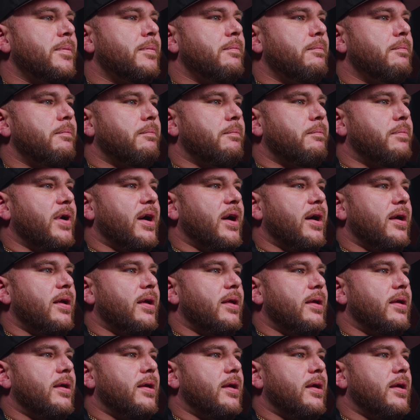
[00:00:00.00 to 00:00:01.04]
But
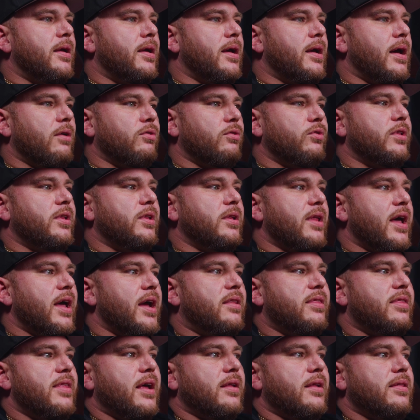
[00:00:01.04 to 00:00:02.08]
I really liked
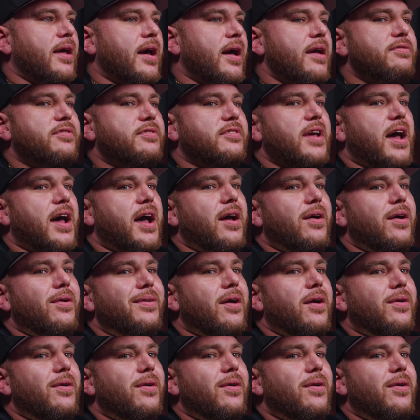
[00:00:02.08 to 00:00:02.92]
that lifestyle.